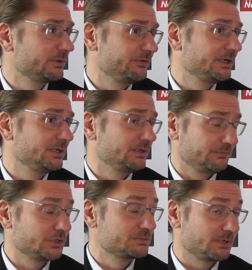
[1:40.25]

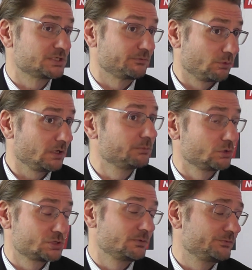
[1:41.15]
In various parts of the world, but
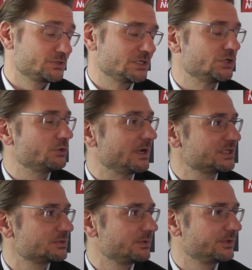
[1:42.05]
also obviously the
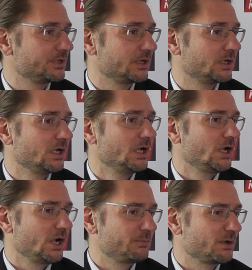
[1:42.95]
US with
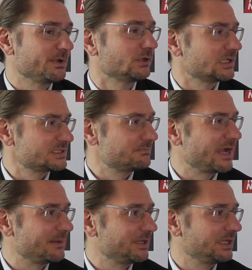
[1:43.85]
upcoming hotels in
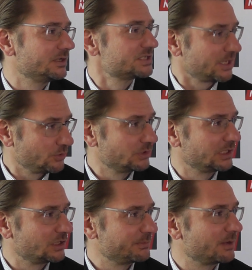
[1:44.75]
Miami, a second
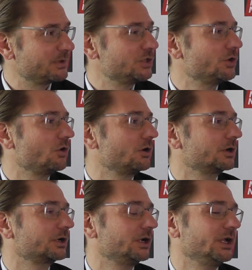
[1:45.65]
hotel coming up in New
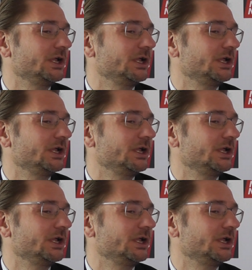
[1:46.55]
York.